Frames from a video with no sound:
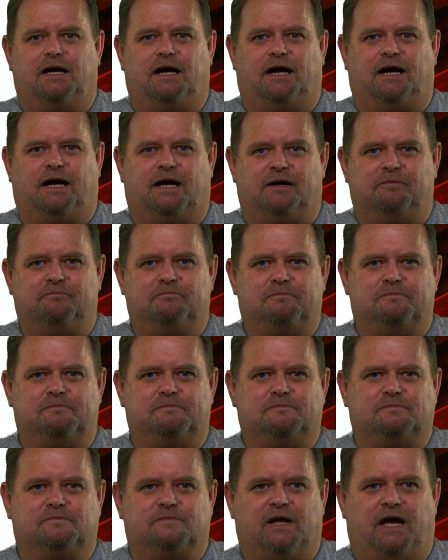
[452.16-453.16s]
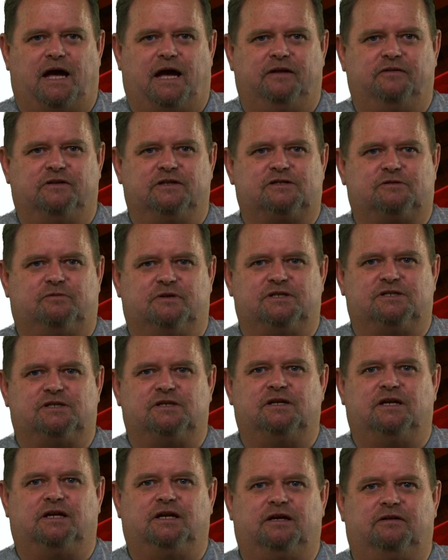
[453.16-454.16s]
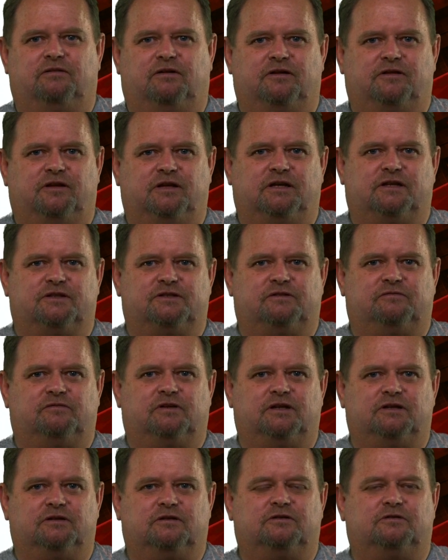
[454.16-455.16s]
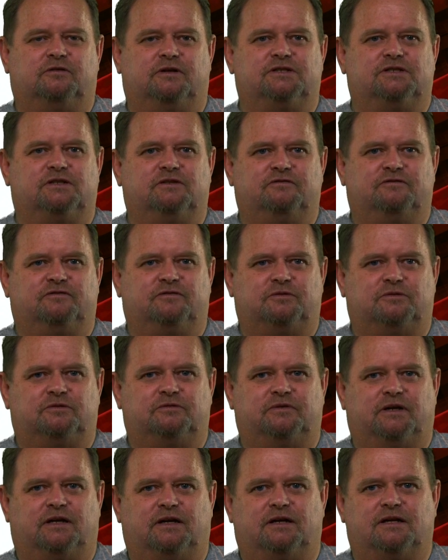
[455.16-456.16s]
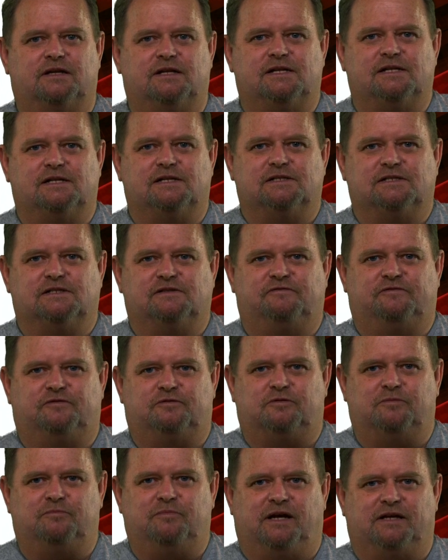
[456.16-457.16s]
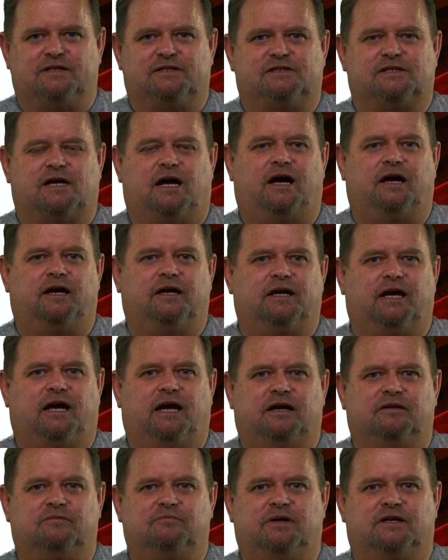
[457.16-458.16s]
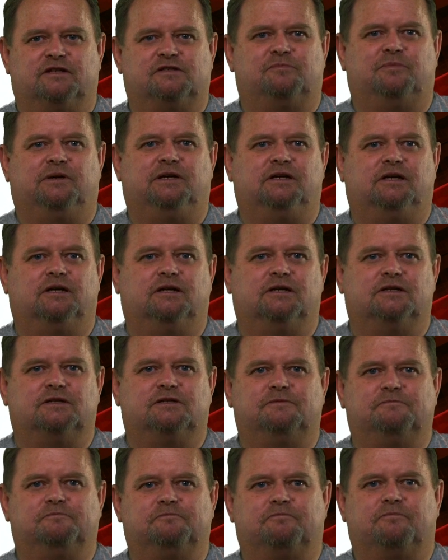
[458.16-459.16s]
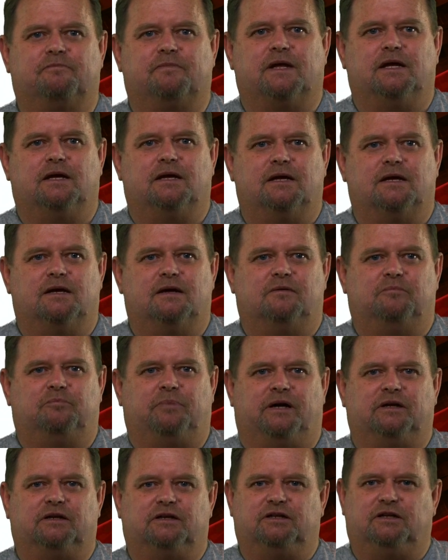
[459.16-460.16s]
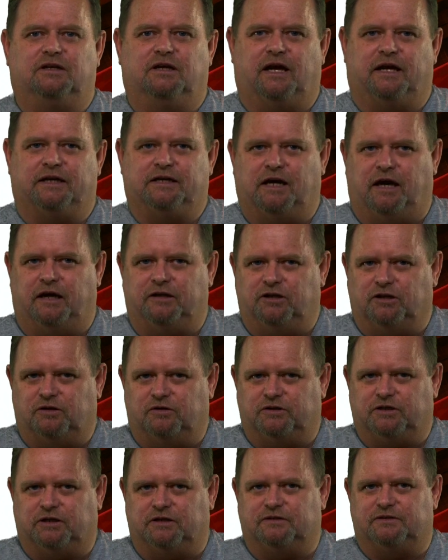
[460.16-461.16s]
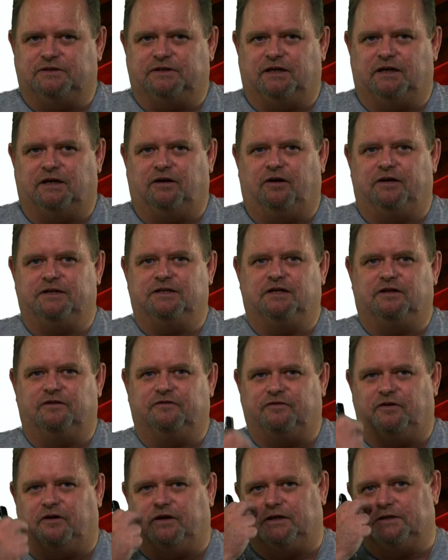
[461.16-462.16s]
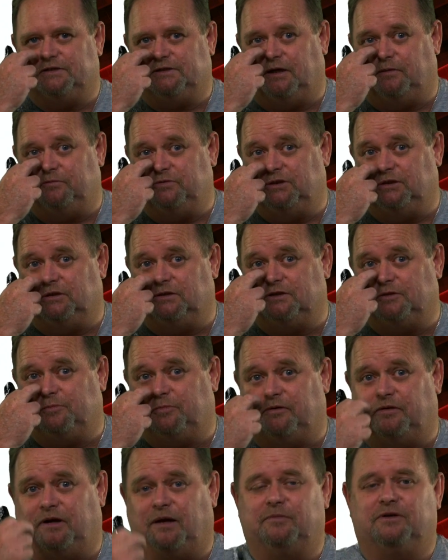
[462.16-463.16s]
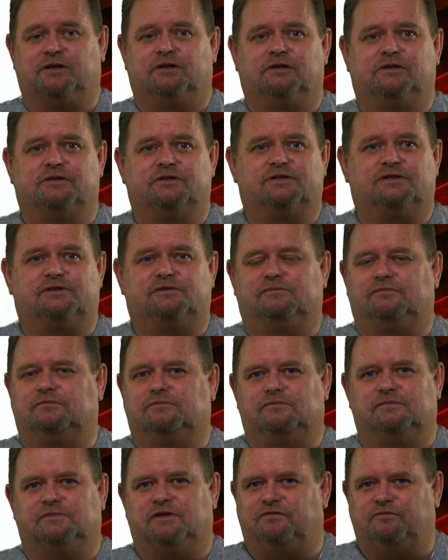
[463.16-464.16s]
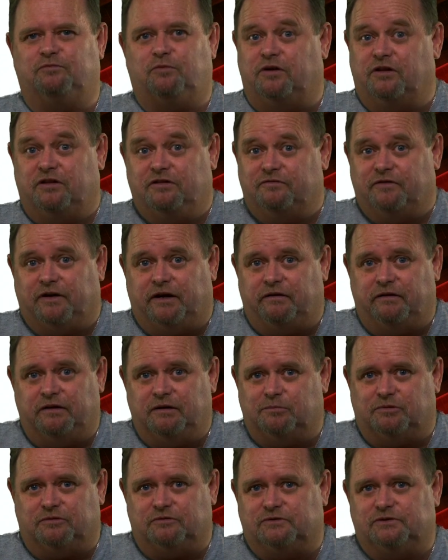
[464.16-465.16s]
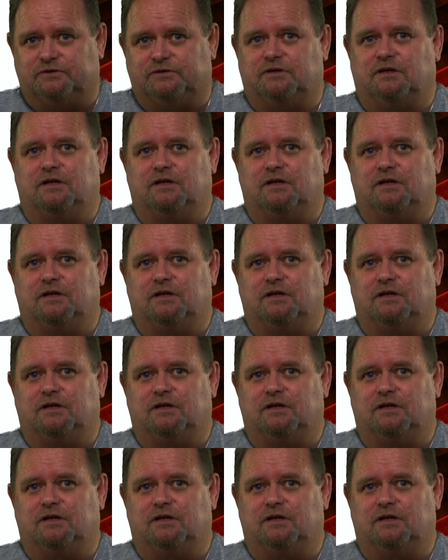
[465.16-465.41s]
And this question here, I think, is a really good question for Maths A and Maths B kiddies. But again, you look at identifying assumptions, parameters. What are the variables?